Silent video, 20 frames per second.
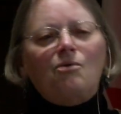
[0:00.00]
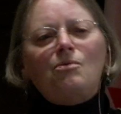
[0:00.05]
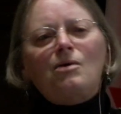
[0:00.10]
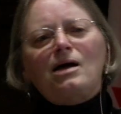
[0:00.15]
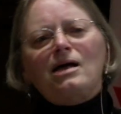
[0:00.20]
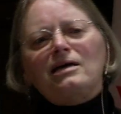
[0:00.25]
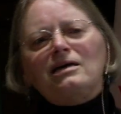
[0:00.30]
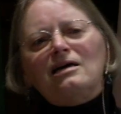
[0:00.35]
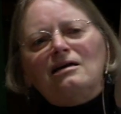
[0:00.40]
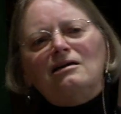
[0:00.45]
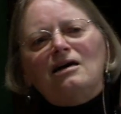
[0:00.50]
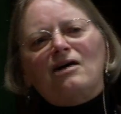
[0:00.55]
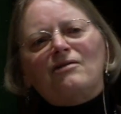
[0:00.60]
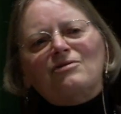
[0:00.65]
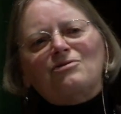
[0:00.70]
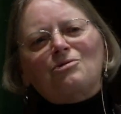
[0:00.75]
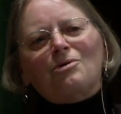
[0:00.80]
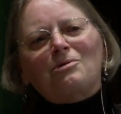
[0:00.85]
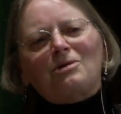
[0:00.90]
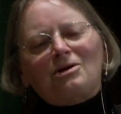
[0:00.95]
well,
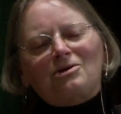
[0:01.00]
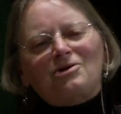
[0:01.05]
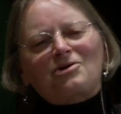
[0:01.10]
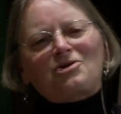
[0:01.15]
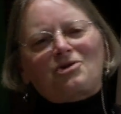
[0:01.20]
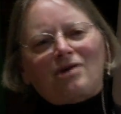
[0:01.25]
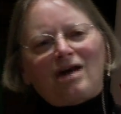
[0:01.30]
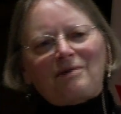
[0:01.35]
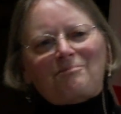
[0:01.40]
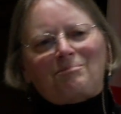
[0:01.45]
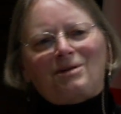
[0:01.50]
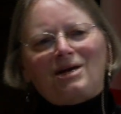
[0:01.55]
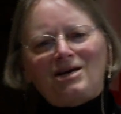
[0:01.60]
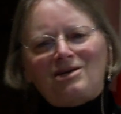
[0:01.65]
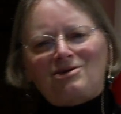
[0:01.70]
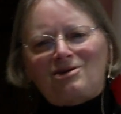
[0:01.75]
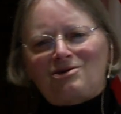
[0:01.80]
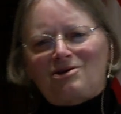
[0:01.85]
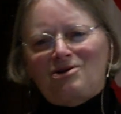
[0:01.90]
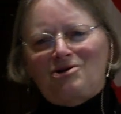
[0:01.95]
it sort of looks like
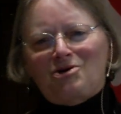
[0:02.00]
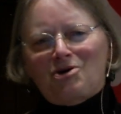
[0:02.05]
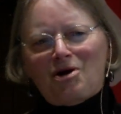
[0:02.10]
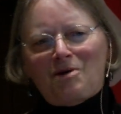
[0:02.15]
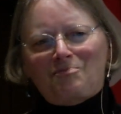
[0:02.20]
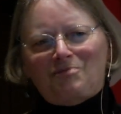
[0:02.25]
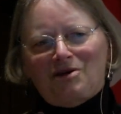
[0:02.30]
places in Europe